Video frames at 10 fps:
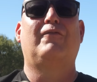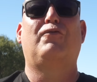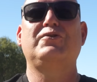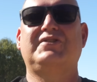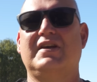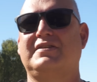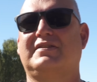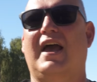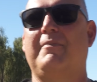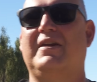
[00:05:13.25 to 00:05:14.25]
4 seasons
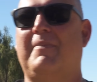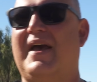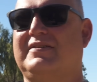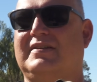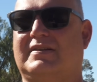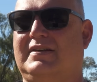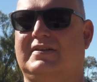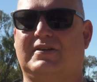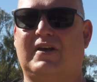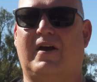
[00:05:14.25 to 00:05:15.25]
came in about 6
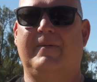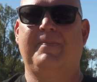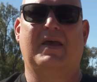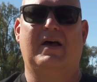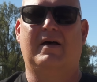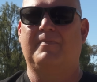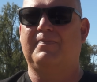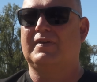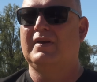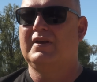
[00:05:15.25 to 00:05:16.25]
years ago.
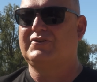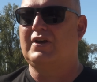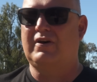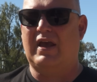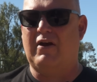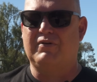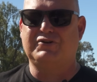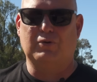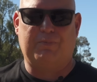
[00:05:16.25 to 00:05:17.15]
So our original